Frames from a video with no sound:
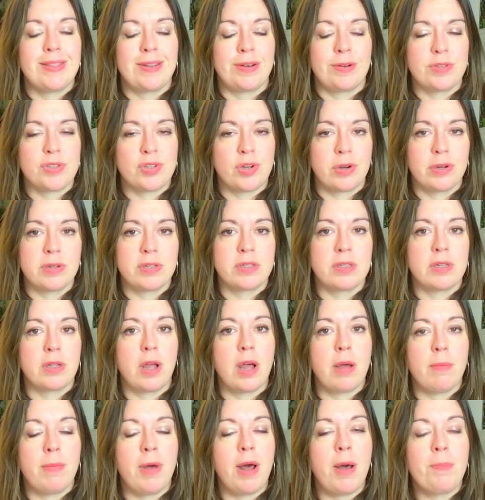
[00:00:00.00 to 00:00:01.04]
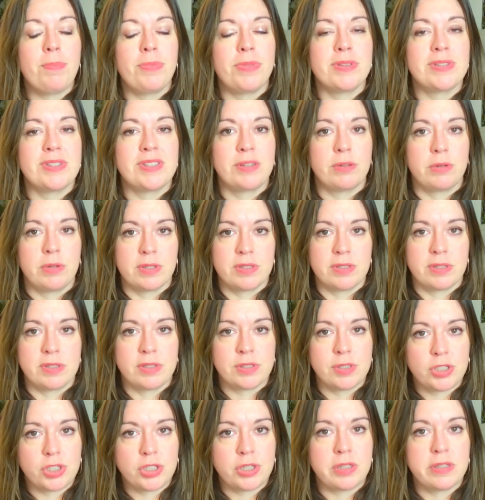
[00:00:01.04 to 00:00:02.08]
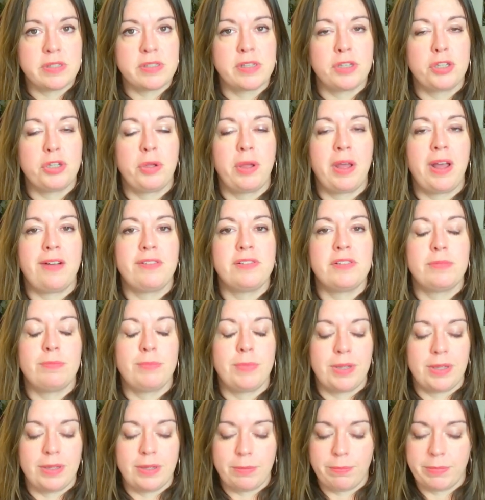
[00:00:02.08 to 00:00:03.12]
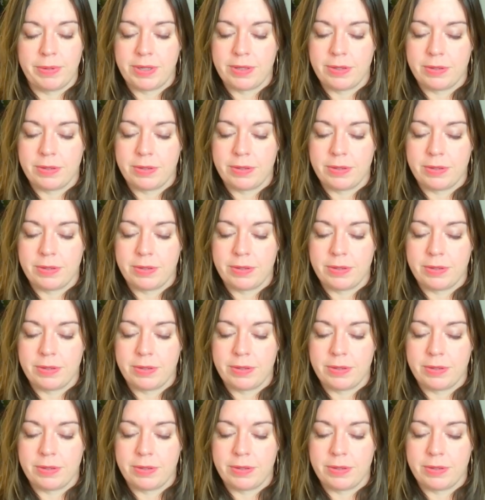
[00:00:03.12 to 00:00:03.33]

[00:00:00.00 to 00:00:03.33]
that are starting to come up, the serious decisions that you have to make,